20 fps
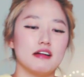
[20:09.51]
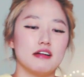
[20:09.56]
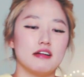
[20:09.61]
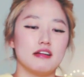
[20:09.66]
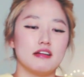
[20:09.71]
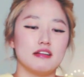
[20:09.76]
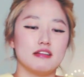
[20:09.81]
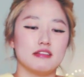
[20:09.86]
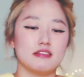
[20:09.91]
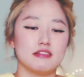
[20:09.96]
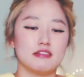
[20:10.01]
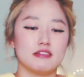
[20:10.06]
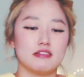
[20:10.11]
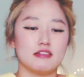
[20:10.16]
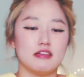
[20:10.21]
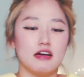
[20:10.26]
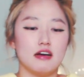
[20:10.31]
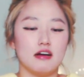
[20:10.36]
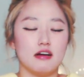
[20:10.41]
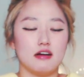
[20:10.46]

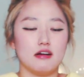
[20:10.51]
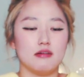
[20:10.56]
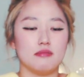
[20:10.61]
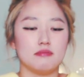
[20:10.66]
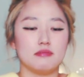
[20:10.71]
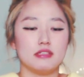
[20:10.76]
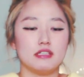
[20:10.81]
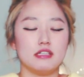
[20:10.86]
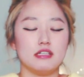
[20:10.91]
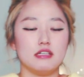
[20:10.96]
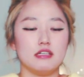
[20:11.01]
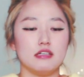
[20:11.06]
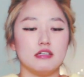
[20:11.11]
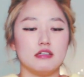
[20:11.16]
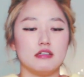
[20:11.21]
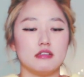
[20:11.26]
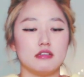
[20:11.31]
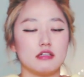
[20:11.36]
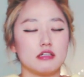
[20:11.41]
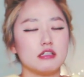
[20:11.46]
and
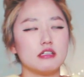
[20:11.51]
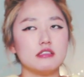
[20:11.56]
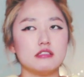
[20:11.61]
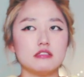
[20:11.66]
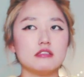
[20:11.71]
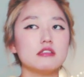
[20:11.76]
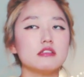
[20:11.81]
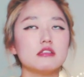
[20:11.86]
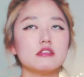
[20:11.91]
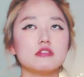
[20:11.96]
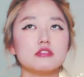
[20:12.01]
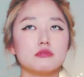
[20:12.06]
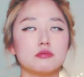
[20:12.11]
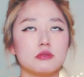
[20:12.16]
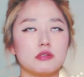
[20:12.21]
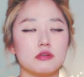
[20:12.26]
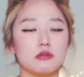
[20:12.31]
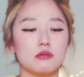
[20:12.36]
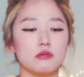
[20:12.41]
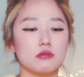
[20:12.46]
he
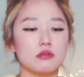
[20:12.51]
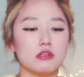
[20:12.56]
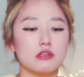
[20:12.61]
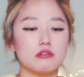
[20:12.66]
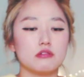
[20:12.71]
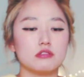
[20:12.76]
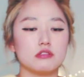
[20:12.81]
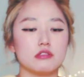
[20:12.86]
looks pretty old.